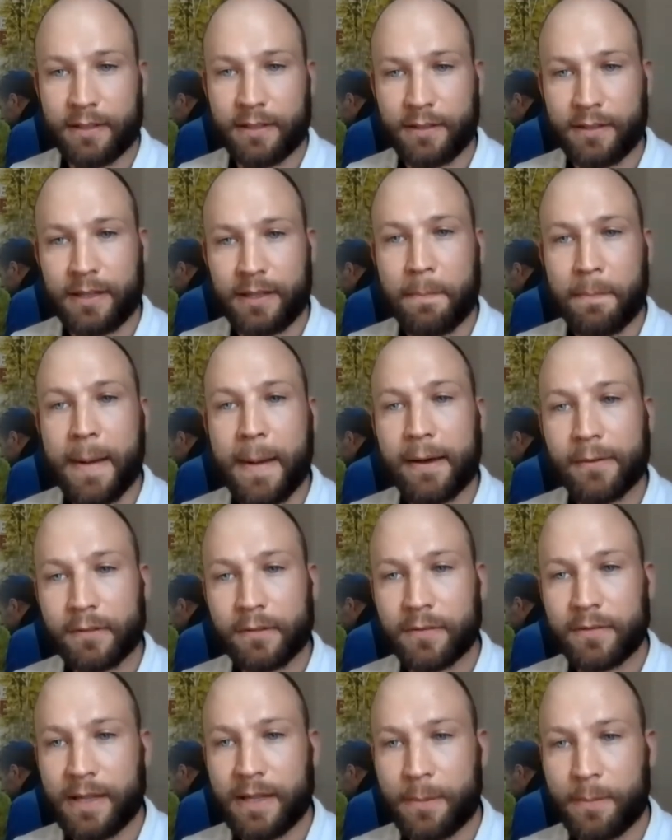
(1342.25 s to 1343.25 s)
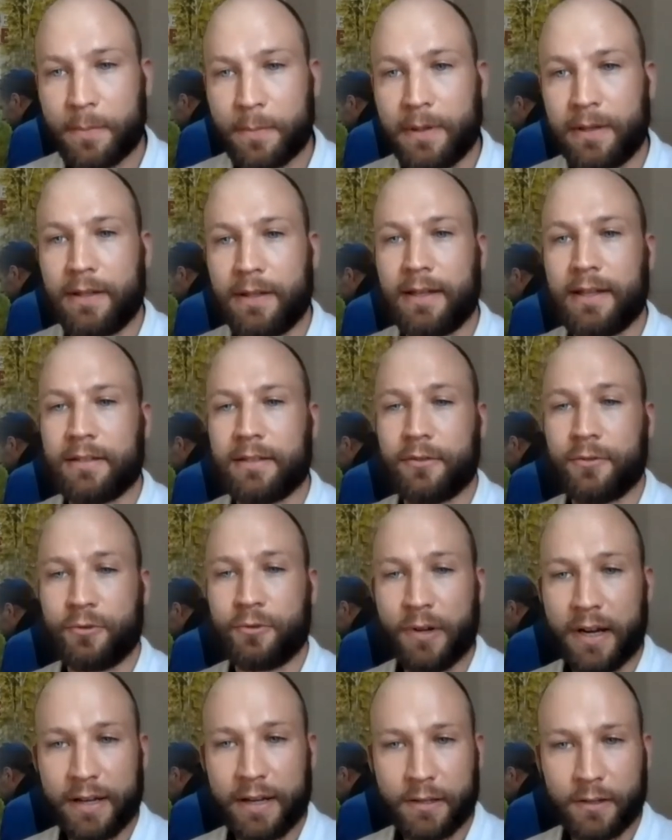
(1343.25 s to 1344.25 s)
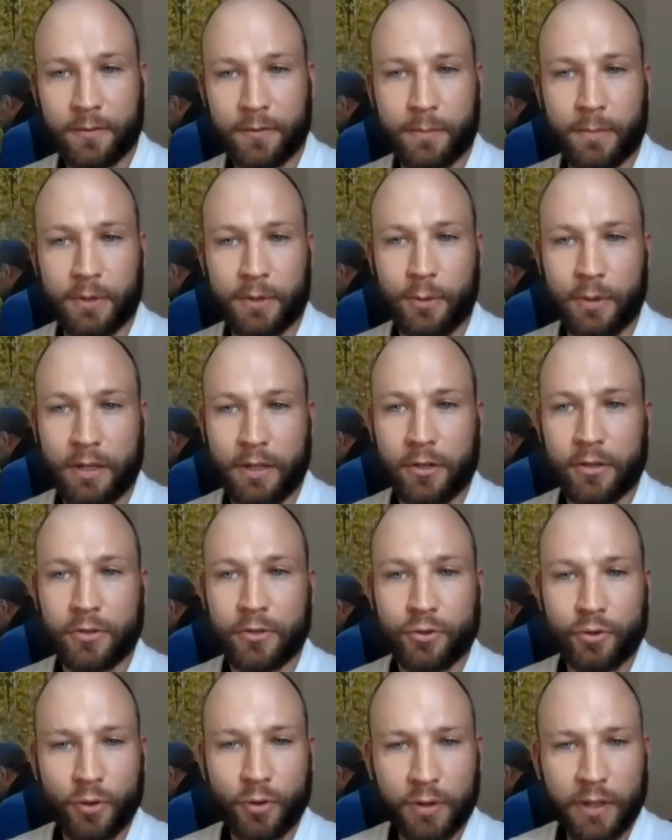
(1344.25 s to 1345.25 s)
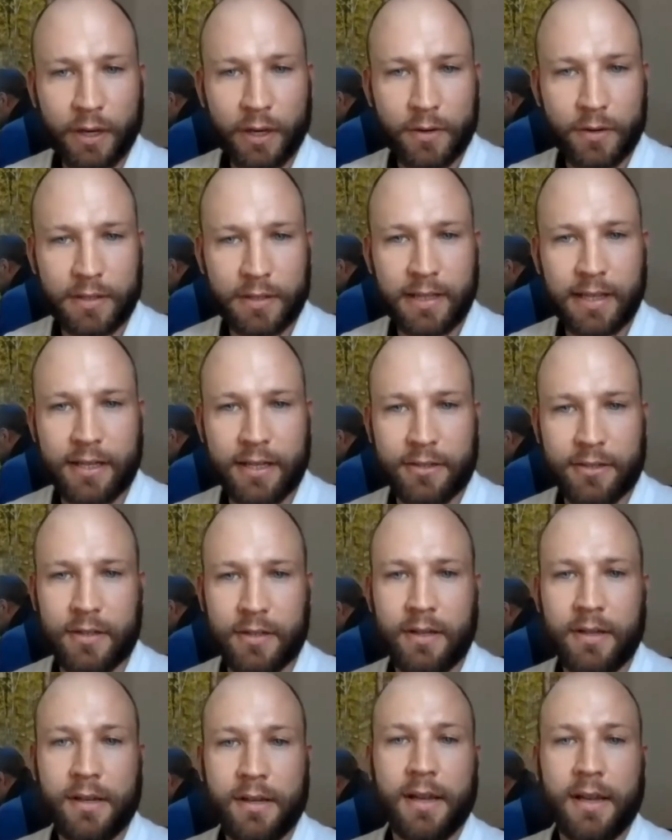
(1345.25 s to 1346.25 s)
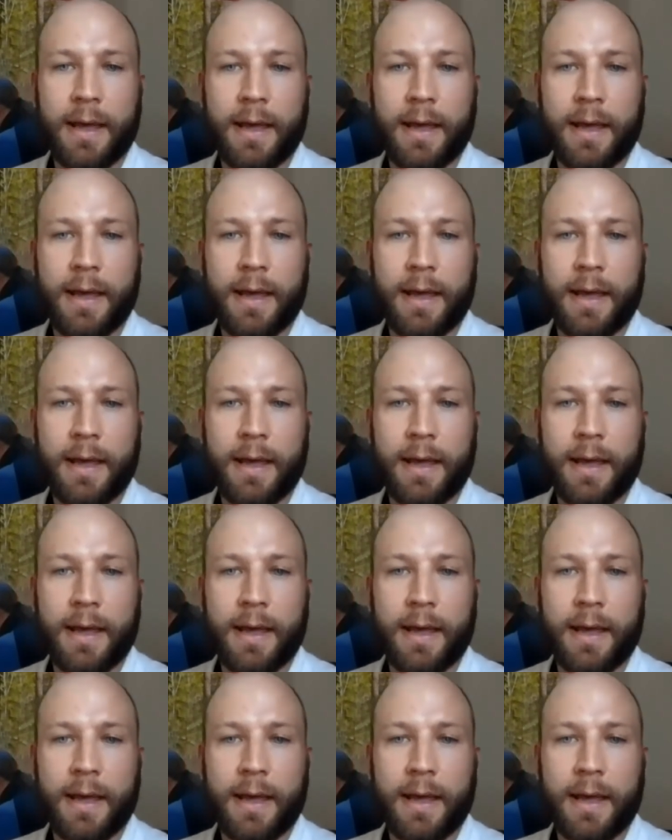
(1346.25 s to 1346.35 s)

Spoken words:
so the amount of damping is a trade-off between controlling oscillation